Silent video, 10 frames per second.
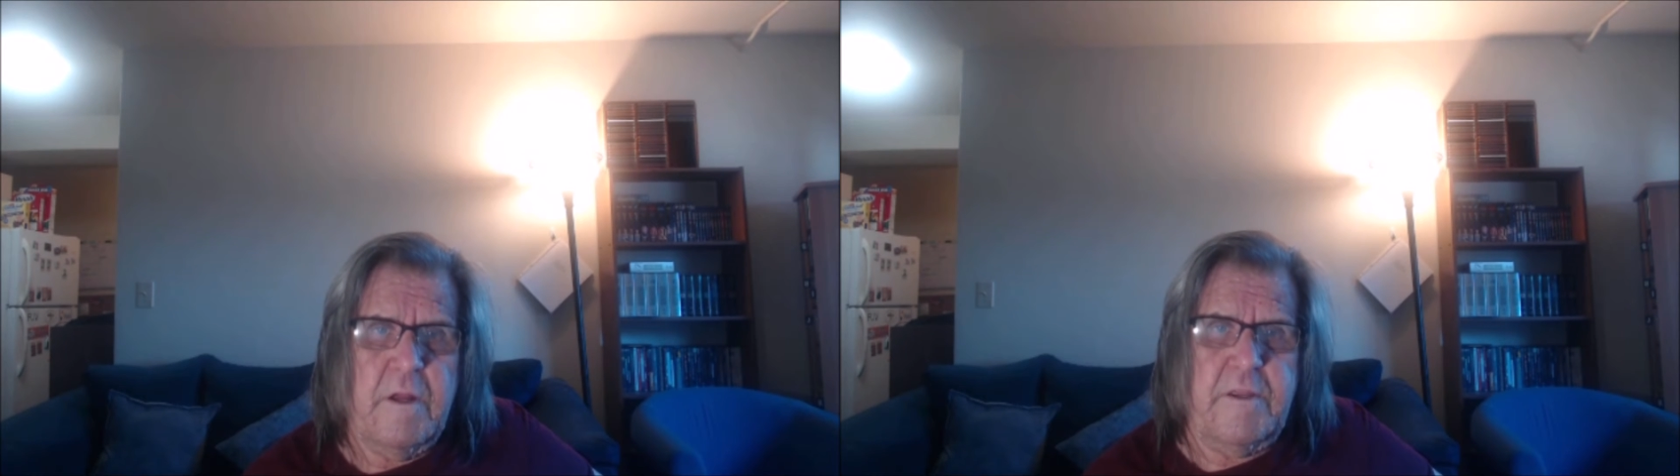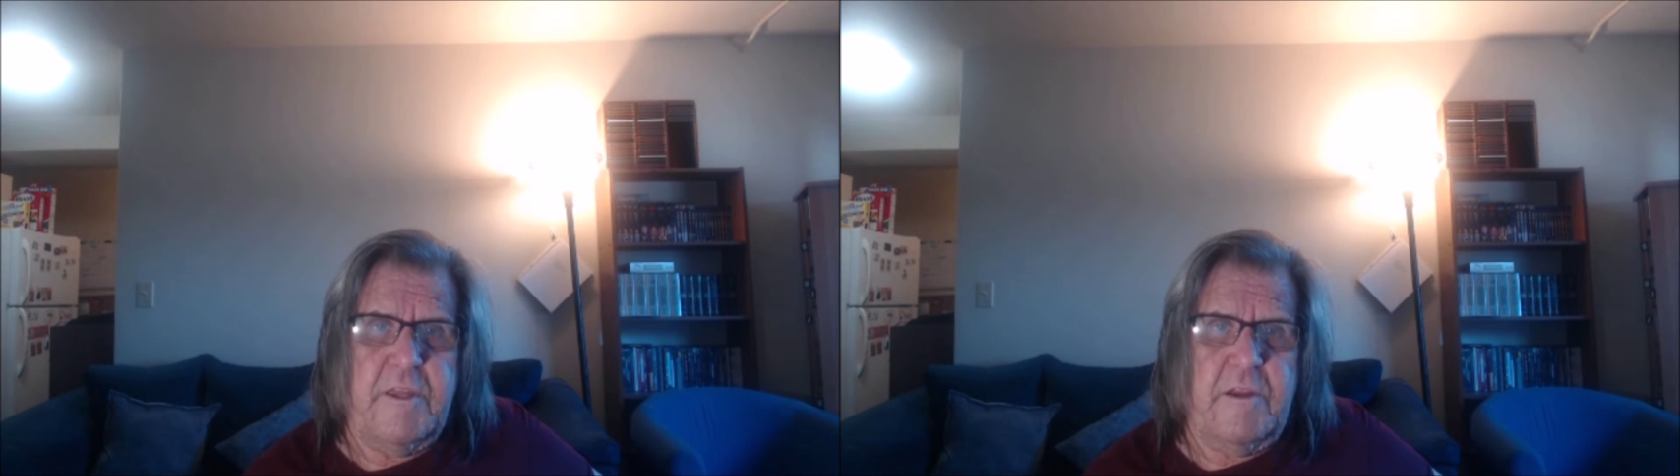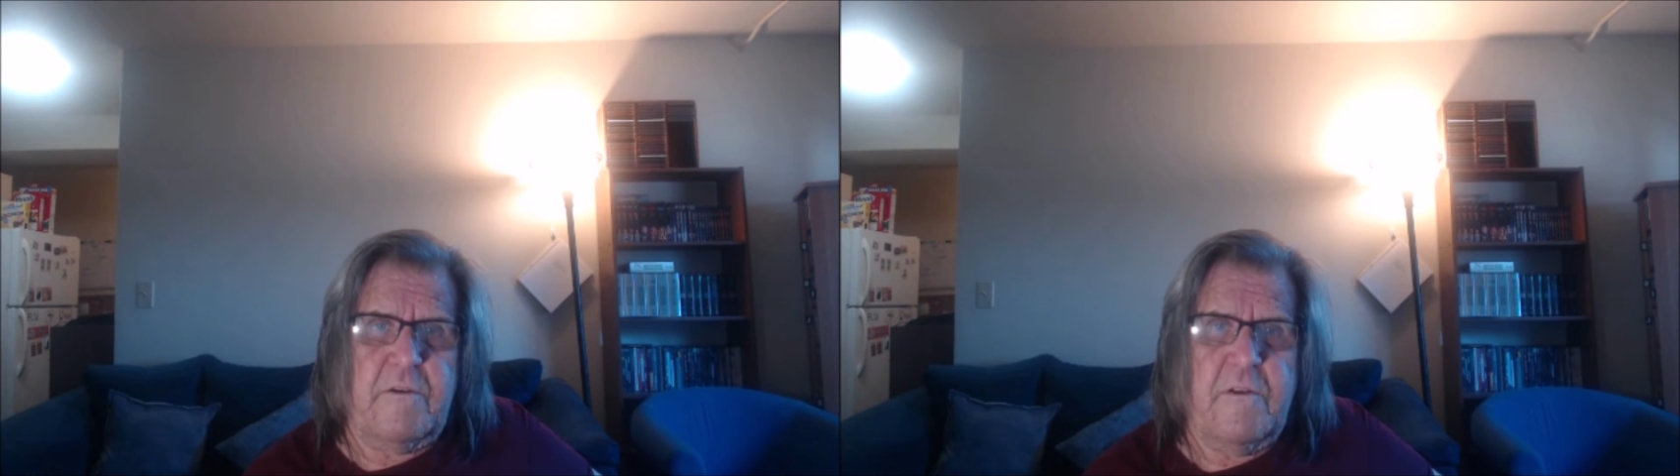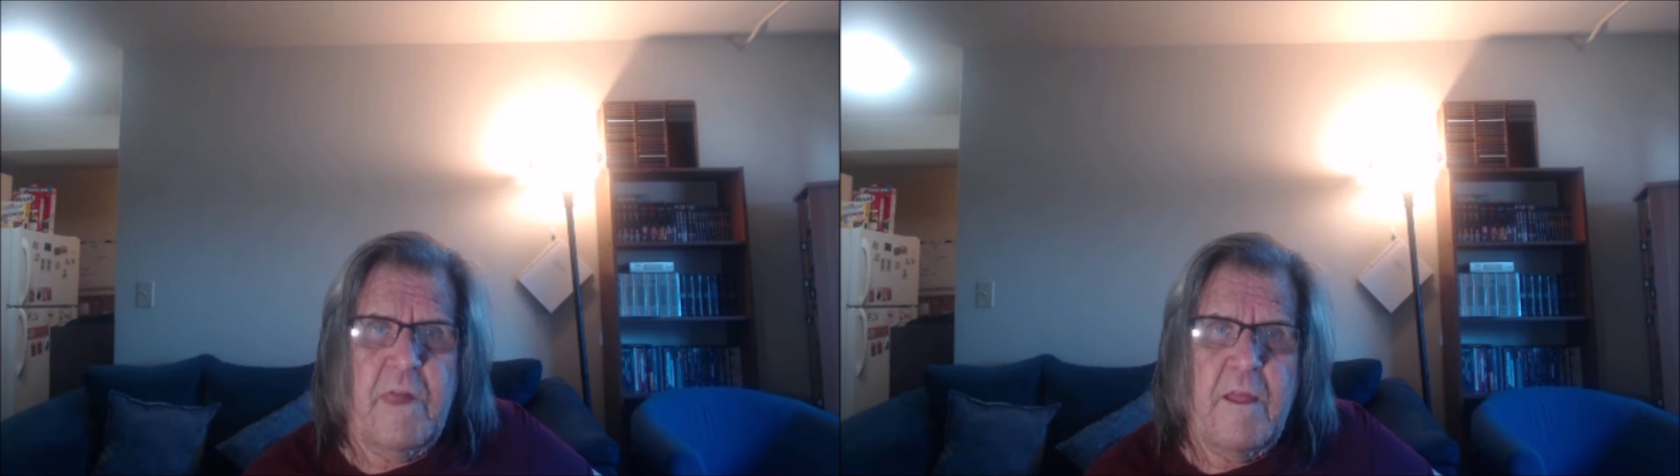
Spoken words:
a year,